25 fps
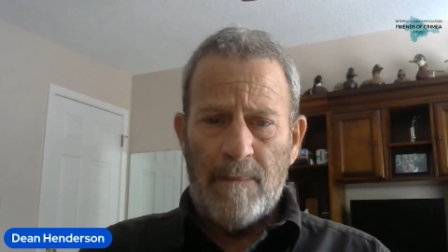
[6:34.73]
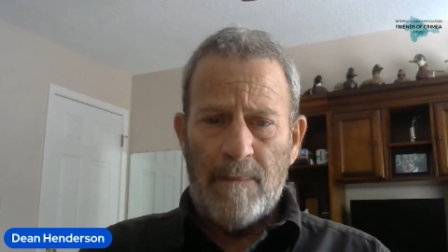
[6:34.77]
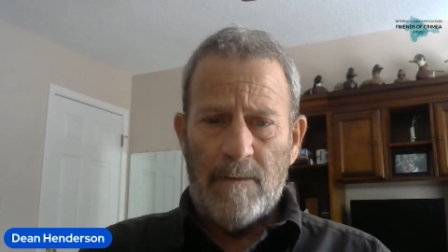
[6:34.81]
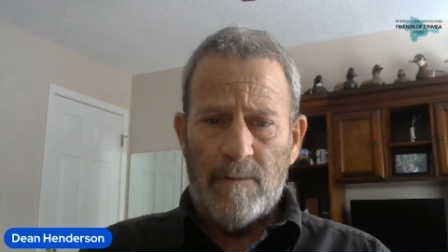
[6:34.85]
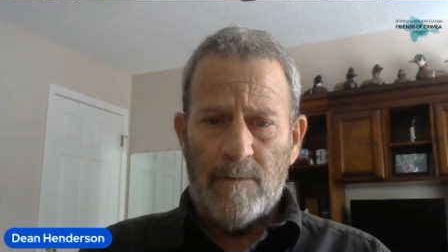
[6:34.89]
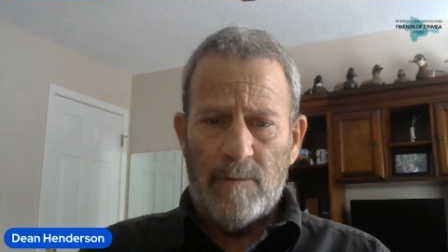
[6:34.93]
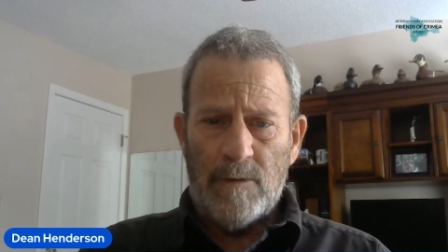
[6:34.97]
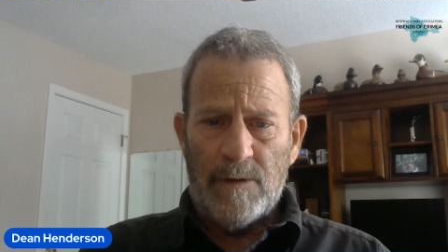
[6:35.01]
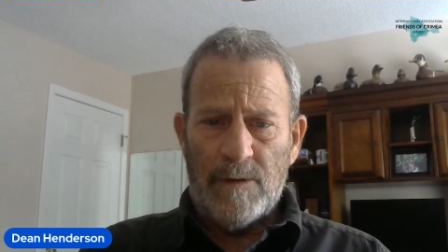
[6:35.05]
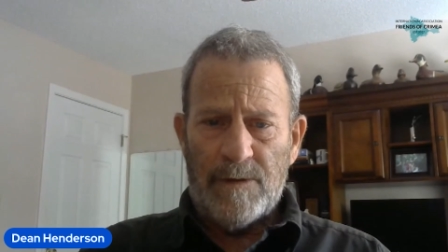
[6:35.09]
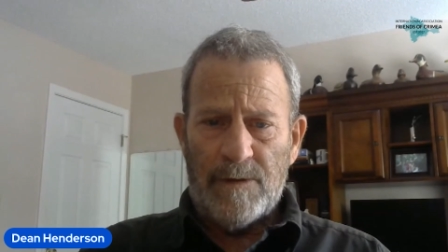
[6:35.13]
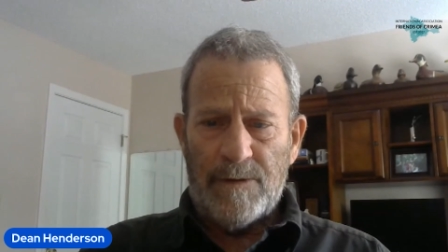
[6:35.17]

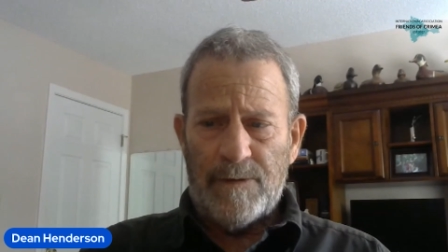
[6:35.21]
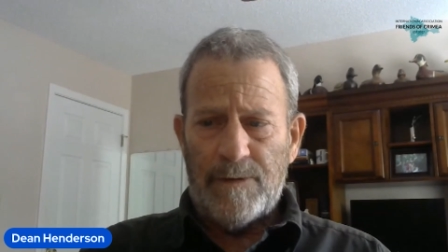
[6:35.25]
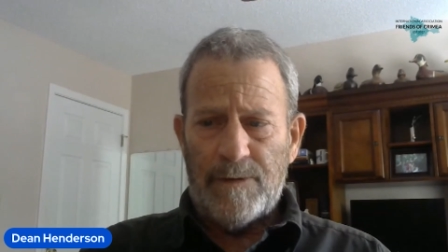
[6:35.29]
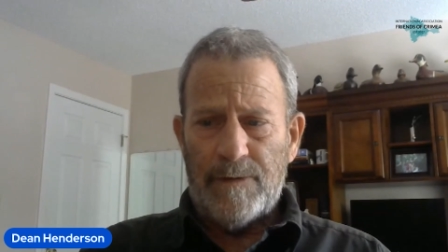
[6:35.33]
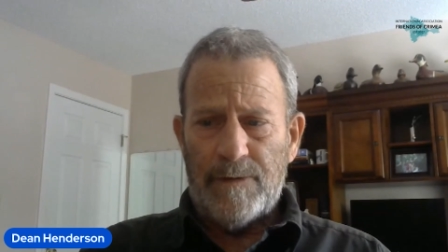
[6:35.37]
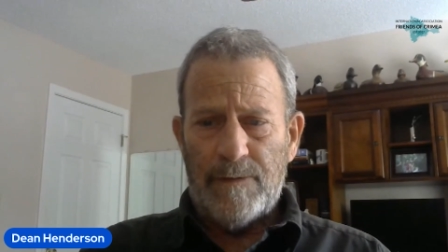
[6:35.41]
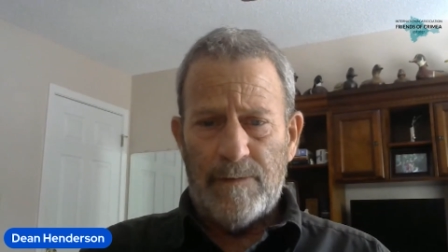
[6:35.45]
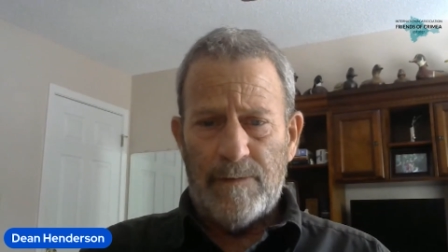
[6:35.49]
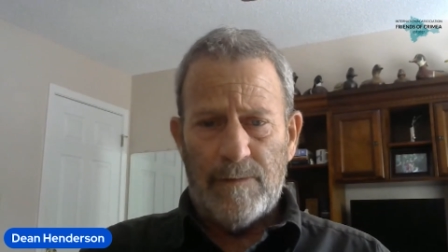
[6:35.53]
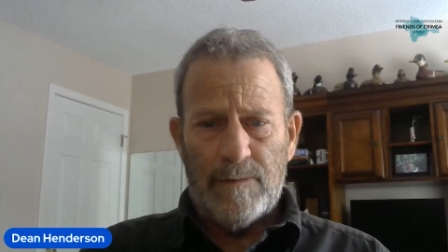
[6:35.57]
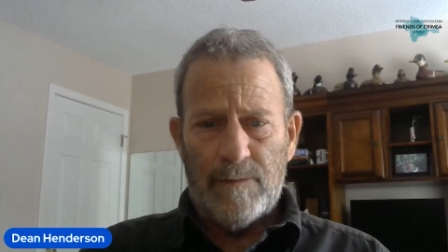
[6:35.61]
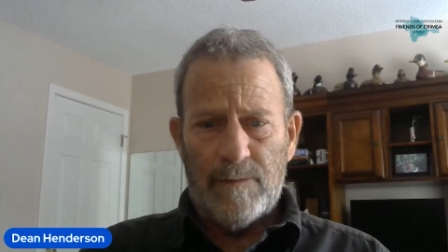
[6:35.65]
with
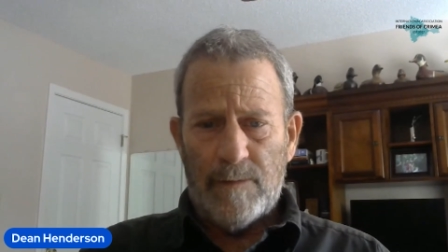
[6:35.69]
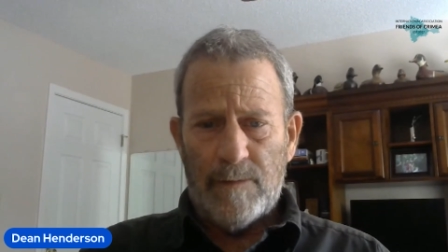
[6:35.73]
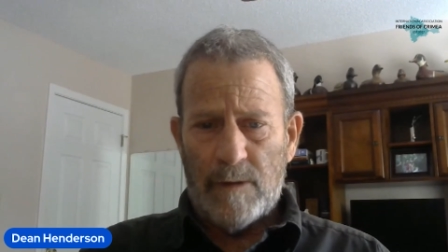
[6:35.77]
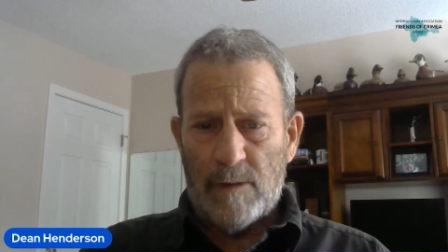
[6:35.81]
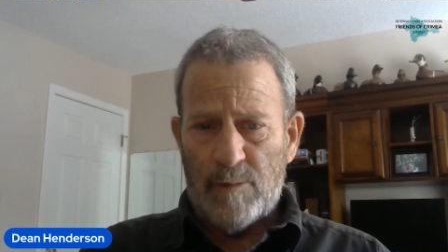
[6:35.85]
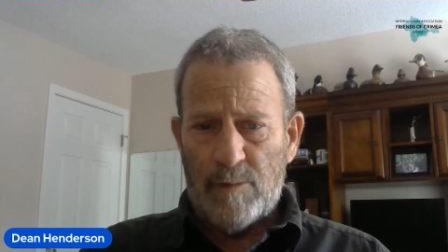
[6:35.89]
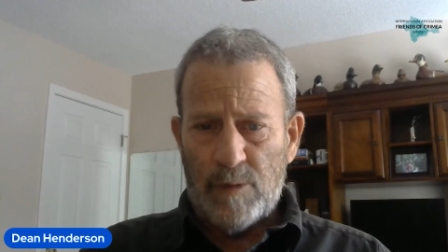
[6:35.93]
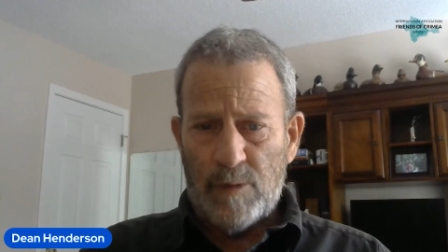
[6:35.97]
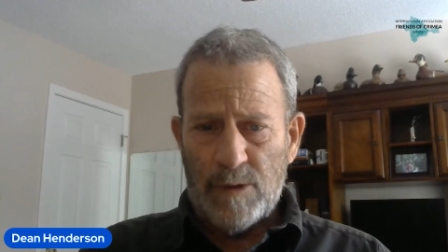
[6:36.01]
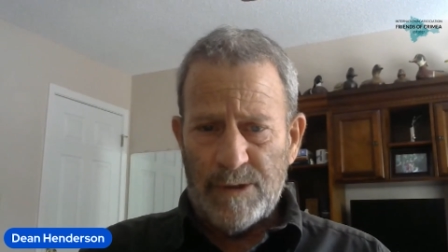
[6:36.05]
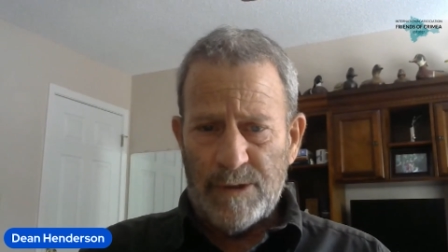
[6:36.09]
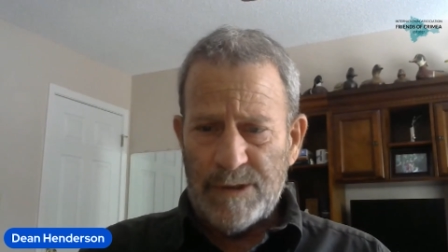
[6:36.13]
our
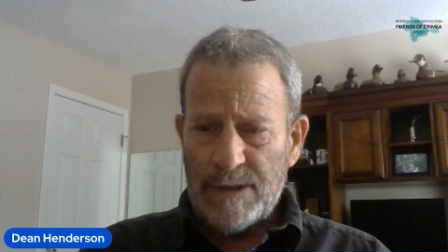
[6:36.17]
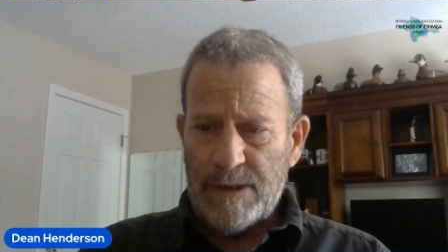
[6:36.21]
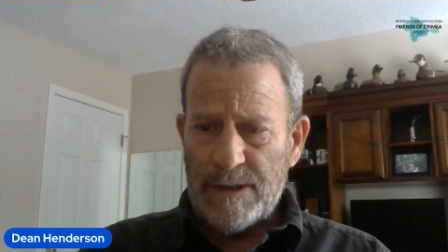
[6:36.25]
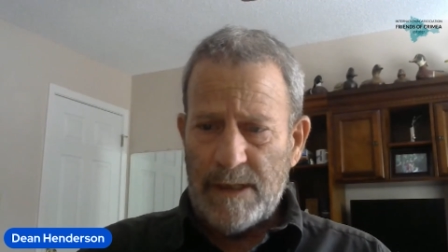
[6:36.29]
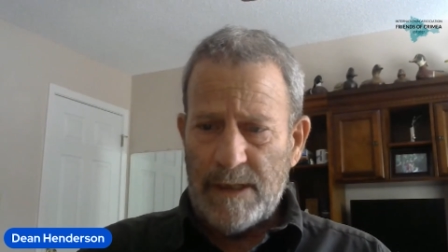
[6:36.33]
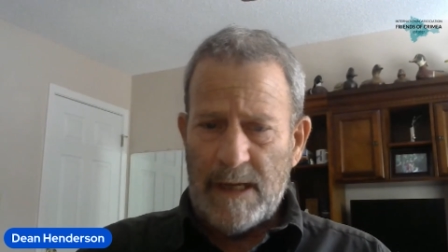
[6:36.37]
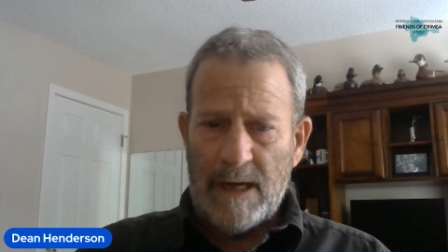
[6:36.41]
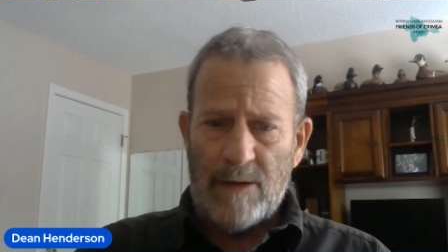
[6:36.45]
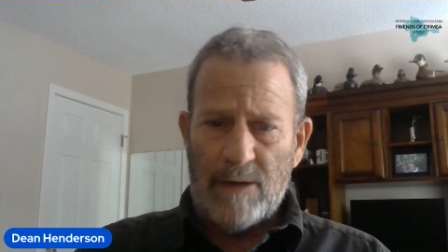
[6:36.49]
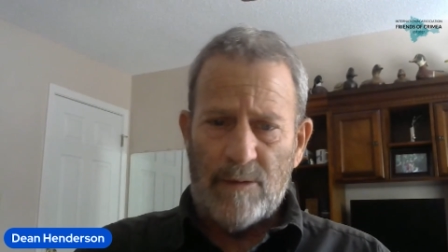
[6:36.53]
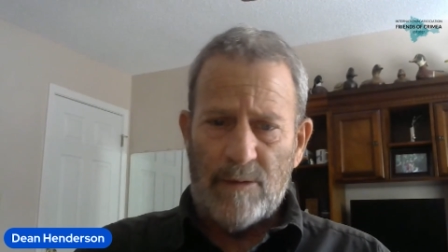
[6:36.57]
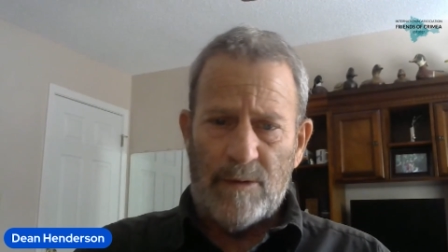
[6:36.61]
push into
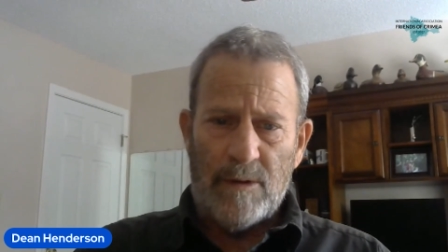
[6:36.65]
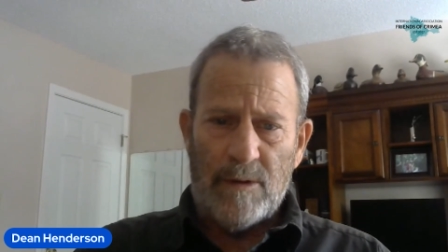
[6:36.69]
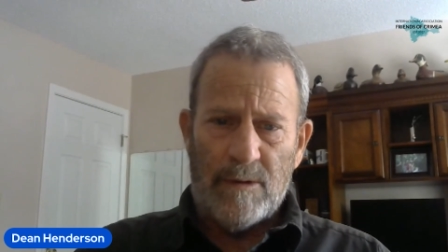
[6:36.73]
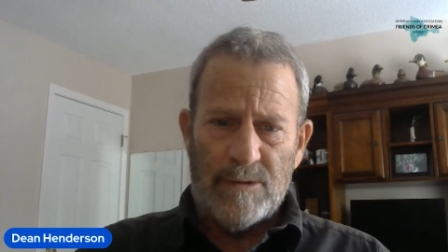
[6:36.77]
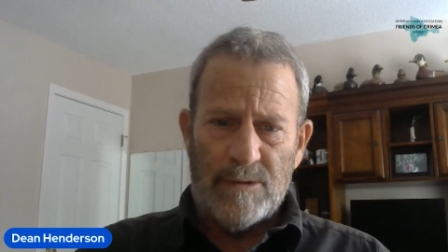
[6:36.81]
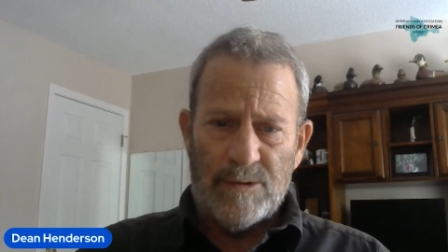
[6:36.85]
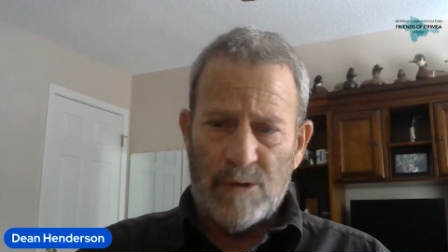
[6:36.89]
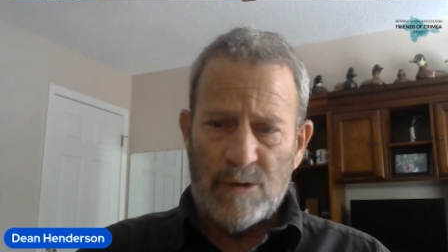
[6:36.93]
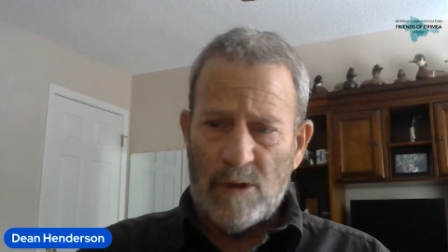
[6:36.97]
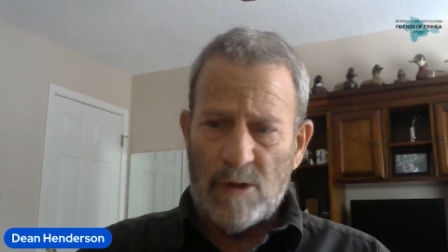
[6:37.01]
agriculture,